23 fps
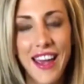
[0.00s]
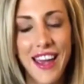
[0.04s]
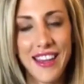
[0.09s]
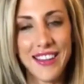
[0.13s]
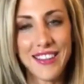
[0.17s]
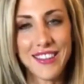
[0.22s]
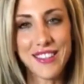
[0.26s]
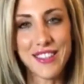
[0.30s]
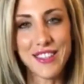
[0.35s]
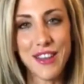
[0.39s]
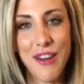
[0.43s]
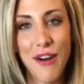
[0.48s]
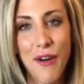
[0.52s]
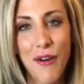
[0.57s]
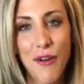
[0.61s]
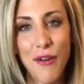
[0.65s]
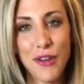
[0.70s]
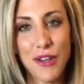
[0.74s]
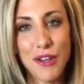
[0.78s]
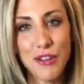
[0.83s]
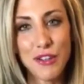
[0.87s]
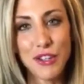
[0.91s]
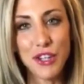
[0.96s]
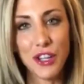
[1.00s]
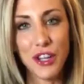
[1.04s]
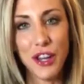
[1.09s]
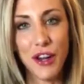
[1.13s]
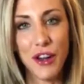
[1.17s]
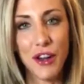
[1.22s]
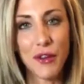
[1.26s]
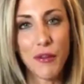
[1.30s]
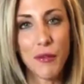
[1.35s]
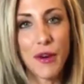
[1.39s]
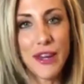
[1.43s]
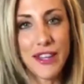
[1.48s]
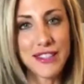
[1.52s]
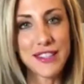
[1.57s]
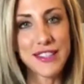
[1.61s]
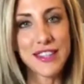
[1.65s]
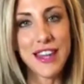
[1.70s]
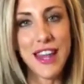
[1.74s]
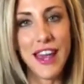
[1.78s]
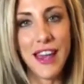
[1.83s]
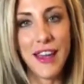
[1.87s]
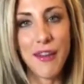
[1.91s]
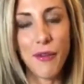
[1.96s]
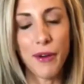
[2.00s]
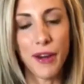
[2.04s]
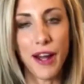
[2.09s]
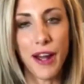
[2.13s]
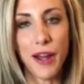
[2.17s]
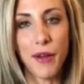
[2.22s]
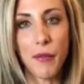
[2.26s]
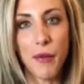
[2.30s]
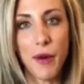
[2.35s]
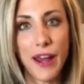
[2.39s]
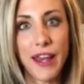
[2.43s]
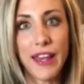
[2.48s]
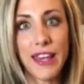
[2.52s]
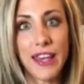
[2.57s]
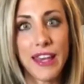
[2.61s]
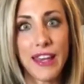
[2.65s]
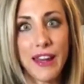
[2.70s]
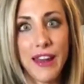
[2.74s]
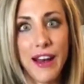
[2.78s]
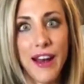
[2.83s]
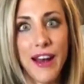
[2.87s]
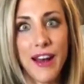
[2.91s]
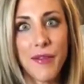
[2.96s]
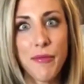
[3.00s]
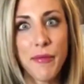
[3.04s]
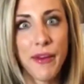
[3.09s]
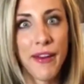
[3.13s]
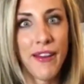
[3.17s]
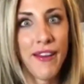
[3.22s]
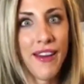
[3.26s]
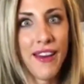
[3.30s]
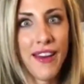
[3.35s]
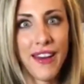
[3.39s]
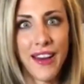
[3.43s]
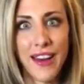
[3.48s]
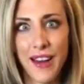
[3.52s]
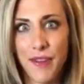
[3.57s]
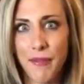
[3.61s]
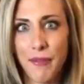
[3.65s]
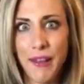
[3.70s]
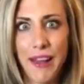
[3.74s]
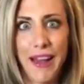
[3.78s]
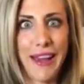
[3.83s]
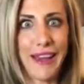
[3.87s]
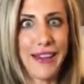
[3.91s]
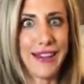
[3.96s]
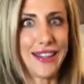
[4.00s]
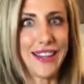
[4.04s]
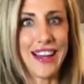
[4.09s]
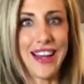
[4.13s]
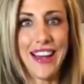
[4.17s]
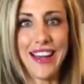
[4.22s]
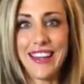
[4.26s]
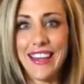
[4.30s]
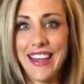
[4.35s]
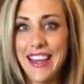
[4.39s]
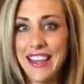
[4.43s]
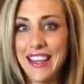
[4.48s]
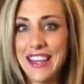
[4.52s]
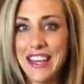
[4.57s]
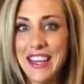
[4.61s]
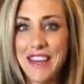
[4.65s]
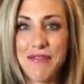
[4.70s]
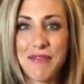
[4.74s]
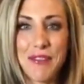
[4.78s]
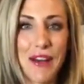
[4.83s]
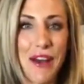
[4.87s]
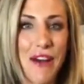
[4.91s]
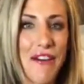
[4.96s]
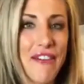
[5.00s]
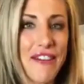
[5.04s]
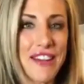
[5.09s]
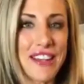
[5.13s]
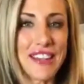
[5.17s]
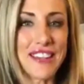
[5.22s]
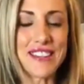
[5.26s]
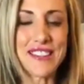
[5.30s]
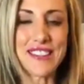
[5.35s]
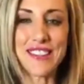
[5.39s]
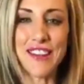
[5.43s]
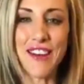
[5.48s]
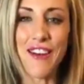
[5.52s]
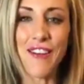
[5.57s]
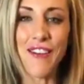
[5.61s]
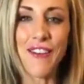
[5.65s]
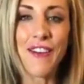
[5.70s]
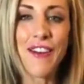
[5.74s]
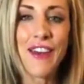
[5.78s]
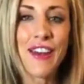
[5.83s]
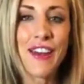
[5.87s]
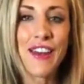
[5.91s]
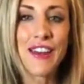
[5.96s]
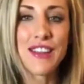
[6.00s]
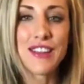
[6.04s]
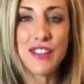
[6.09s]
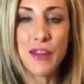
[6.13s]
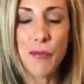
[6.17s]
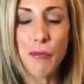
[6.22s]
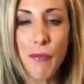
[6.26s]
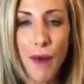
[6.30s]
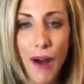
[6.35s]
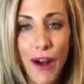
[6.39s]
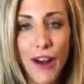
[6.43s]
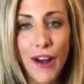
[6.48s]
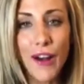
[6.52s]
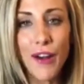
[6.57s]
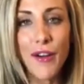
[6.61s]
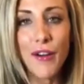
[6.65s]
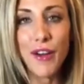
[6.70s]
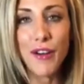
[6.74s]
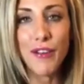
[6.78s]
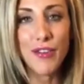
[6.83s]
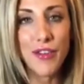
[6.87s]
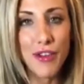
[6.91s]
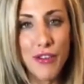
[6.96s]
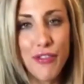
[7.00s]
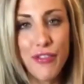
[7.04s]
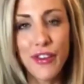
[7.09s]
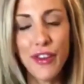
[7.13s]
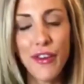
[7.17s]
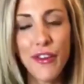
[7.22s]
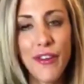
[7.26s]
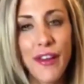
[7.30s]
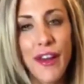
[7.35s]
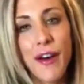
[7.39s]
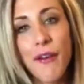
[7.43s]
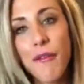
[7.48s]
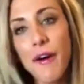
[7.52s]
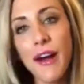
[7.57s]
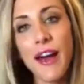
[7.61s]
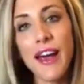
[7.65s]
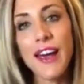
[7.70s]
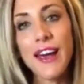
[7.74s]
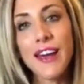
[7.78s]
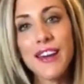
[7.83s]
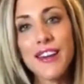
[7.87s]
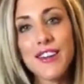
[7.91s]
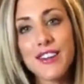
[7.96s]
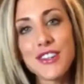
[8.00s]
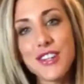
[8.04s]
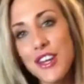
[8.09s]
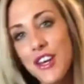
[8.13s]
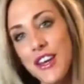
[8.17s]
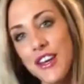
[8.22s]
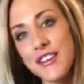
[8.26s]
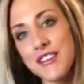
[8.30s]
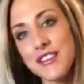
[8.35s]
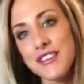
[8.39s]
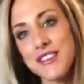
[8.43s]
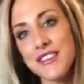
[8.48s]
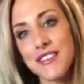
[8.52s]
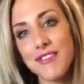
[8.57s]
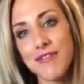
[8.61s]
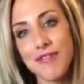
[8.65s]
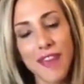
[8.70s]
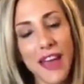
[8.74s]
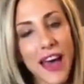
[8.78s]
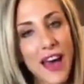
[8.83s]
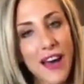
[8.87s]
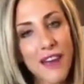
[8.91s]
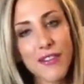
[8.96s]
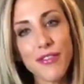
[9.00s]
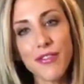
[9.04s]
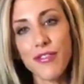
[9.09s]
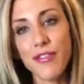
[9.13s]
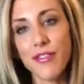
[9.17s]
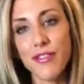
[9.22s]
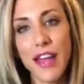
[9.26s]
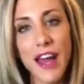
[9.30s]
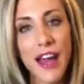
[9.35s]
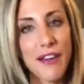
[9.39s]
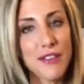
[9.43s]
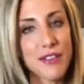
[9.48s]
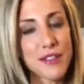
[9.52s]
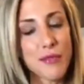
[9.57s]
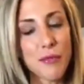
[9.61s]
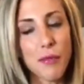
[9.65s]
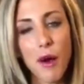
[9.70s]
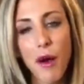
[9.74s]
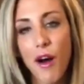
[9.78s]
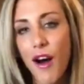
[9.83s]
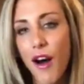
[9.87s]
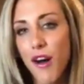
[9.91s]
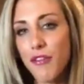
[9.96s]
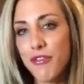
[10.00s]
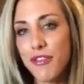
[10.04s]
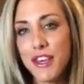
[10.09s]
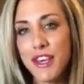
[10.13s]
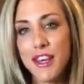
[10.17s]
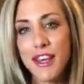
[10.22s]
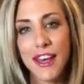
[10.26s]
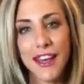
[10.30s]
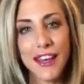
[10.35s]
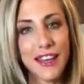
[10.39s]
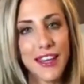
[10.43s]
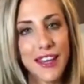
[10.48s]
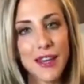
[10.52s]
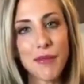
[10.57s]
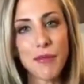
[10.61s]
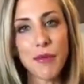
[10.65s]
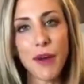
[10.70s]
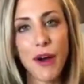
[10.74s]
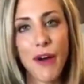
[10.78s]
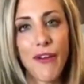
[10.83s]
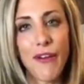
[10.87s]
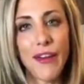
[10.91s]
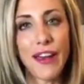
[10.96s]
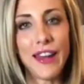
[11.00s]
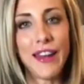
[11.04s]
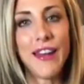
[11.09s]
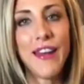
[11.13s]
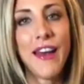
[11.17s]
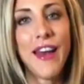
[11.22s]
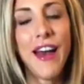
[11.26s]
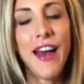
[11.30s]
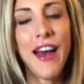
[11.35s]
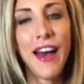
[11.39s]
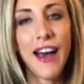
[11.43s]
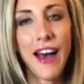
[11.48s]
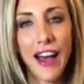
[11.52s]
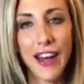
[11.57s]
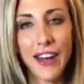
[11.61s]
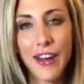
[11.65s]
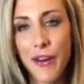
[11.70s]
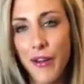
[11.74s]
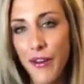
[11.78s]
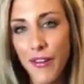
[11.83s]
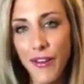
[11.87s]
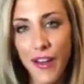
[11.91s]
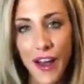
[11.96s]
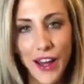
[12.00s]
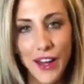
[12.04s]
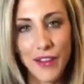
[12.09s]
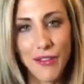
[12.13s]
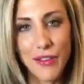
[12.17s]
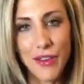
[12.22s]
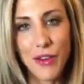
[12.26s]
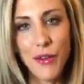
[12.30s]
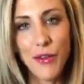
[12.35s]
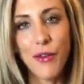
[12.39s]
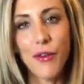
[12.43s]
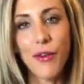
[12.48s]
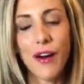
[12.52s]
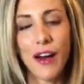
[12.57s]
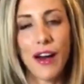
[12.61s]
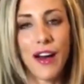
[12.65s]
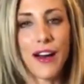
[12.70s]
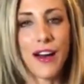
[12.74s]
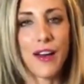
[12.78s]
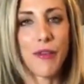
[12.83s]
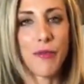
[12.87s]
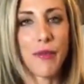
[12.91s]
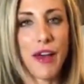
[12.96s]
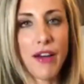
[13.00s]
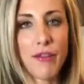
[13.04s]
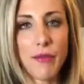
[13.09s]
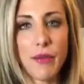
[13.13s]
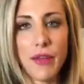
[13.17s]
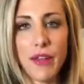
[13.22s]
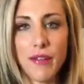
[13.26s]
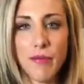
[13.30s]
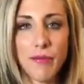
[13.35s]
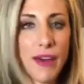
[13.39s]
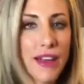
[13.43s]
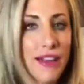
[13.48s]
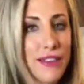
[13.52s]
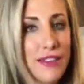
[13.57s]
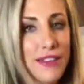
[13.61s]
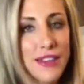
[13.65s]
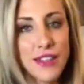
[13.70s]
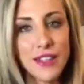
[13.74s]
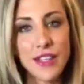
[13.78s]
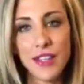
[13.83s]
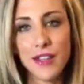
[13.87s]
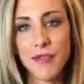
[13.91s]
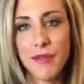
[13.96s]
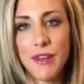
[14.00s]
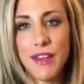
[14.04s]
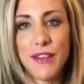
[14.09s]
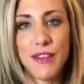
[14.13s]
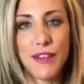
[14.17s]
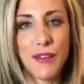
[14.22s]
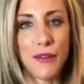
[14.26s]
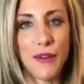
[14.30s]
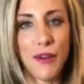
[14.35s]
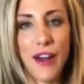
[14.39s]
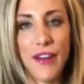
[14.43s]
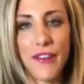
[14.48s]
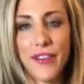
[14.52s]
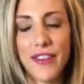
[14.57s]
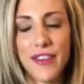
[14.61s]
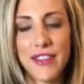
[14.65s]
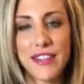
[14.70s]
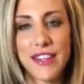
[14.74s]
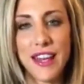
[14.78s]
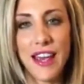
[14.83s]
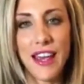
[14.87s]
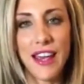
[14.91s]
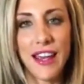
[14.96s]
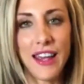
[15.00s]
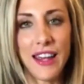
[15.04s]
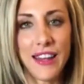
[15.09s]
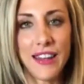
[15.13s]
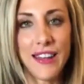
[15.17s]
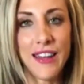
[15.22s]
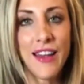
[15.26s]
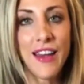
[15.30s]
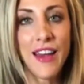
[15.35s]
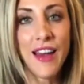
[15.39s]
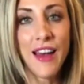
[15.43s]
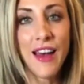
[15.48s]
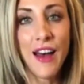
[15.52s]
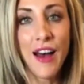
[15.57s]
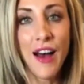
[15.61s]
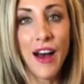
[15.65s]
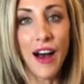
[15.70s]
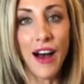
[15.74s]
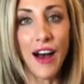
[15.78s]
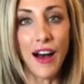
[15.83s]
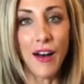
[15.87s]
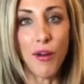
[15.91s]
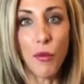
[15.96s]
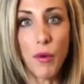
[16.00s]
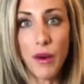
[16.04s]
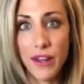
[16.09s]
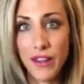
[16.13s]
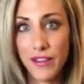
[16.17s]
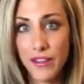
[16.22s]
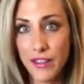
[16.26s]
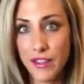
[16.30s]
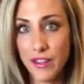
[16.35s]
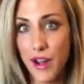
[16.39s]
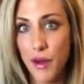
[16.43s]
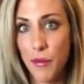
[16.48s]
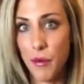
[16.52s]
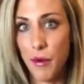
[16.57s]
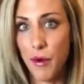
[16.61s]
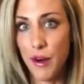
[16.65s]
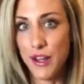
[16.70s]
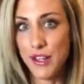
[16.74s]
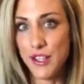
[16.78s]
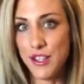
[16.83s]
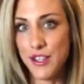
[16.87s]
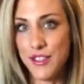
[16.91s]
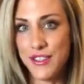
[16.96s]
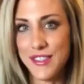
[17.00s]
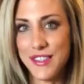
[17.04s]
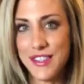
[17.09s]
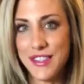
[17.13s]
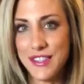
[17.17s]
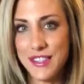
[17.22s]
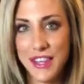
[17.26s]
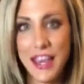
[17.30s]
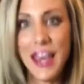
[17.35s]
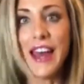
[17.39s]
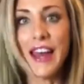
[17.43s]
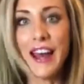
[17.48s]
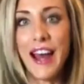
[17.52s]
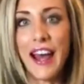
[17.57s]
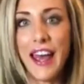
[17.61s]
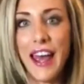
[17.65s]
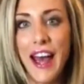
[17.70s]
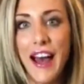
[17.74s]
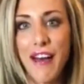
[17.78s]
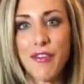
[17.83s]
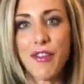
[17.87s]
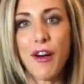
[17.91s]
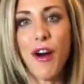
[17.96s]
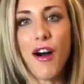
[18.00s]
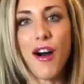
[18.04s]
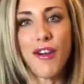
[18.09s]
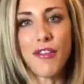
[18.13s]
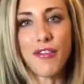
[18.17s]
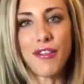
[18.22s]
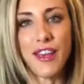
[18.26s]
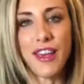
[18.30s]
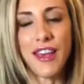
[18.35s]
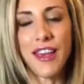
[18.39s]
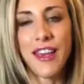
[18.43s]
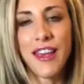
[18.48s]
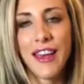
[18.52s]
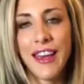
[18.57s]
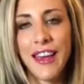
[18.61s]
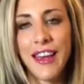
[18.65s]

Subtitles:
And so usually on Wednesday when I'm waking up, I'm like, I can keep going. So tomorrow, if you feel that way, just have some coffee and keep going. I know a lot of you have been messaging me throughout the day, and one of the top questions is, can I have coffee?